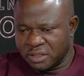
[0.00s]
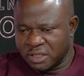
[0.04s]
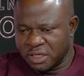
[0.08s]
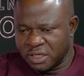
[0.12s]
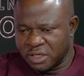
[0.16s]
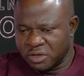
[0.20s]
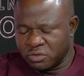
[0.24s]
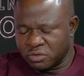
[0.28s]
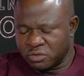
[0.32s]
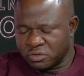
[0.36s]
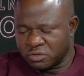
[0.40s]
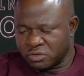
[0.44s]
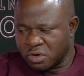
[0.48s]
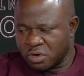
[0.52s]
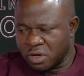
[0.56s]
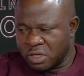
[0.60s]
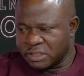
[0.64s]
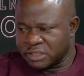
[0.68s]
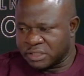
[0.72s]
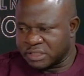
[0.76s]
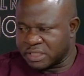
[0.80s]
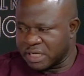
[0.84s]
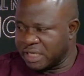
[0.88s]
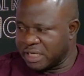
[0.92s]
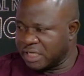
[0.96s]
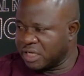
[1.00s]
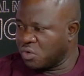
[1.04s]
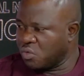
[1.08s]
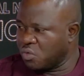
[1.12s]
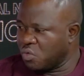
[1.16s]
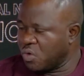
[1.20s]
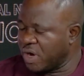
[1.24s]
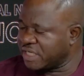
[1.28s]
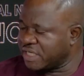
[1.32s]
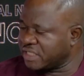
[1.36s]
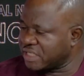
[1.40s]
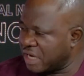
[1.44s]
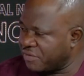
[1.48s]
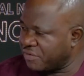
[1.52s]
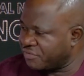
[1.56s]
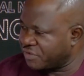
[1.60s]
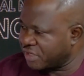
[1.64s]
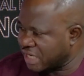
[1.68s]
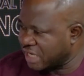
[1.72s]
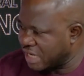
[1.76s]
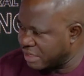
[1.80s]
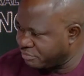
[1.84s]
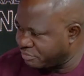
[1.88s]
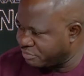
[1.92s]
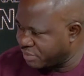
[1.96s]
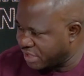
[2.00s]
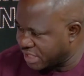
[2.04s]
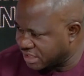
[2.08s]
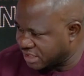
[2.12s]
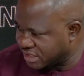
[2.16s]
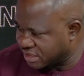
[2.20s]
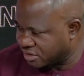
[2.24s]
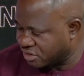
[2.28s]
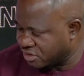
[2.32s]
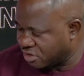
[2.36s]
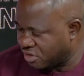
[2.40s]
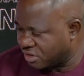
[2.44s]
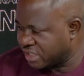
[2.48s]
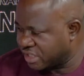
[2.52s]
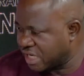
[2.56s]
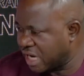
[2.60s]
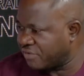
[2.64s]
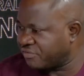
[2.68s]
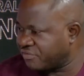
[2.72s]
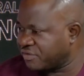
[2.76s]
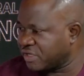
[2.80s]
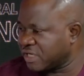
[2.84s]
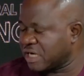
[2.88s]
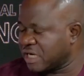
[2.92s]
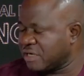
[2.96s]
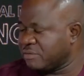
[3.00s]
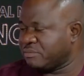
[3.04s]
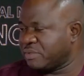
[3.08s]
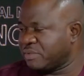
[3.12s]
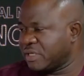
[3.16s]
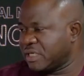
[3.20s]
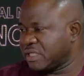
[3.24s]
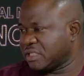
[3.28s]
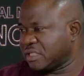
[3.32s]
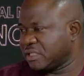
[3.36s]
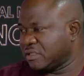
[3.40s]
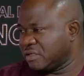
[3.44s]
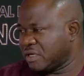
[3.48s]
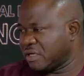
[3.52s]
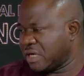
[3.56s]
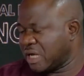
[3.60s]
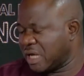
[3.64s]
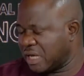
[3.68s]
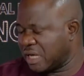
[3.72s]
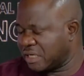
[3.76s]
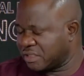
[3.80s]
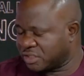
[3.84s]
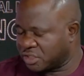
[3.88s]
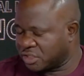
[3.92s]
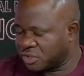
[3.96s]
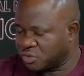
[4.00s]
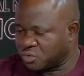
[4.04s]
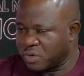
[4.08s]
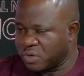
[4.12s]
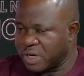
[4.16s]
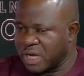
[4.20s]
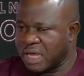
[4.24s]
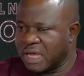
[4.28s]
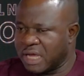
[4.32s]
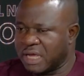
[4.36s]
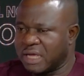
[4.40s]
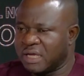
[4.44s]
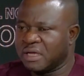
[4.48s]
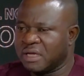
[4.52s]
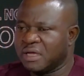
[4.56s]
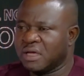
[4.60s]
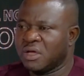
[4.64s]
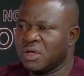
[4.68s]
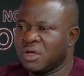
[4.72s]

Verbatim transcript: the, say the West African person or the African person, as it were,